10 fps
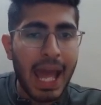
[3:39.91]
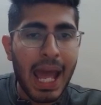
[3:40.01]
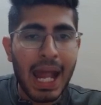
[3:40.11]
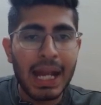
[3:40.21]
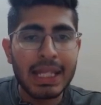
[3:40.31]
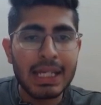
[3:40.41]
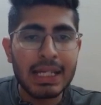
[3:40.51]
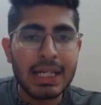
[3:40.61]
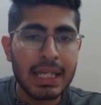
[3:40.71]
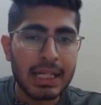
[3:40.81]

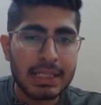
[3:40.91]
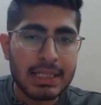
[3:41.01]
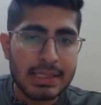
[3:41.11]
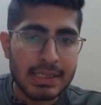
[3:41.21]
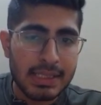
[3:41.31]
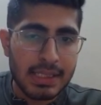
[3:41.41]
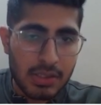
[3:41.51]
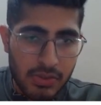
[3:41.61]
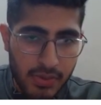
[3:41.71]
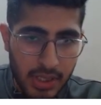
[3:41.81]
adding characters in the
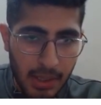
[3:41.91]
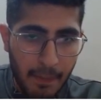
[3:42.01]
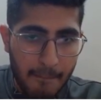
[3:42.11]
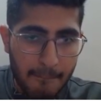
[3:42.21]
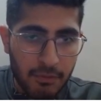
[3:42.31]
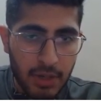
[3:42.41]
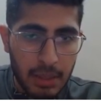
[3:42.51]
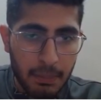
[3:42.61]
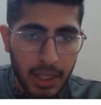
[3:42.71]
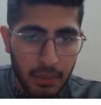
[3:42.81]
string
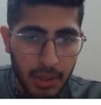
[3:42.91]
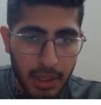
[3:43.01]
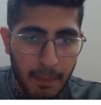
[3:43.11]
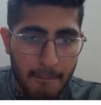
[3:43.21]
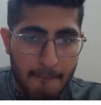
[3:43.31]
one by one.